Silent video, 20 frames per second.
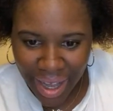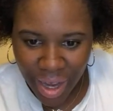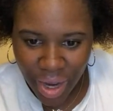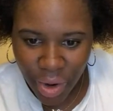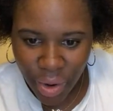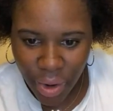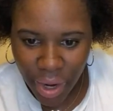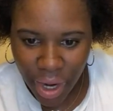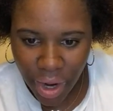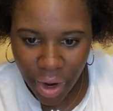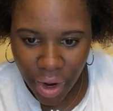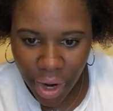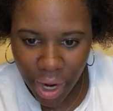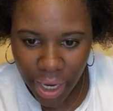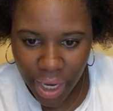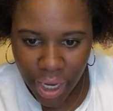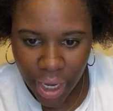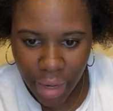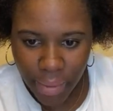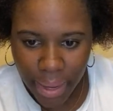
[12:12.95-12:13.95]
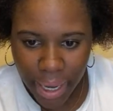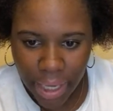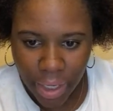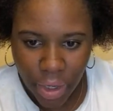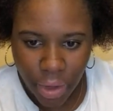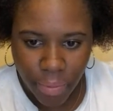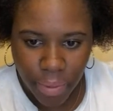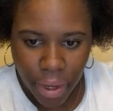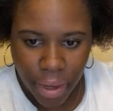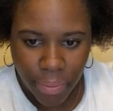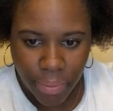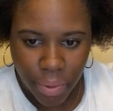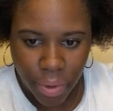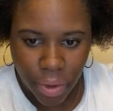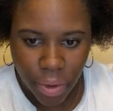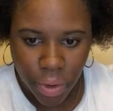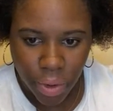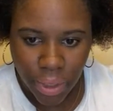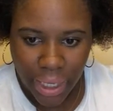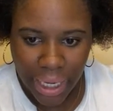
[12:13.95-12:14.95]
Queen Heart, yep. I know
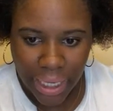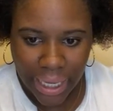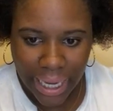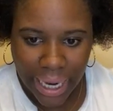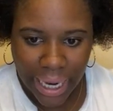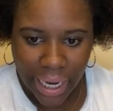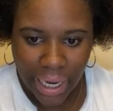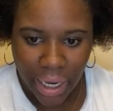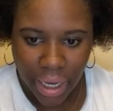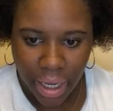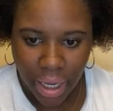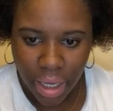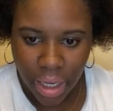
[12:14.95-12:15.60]
people that like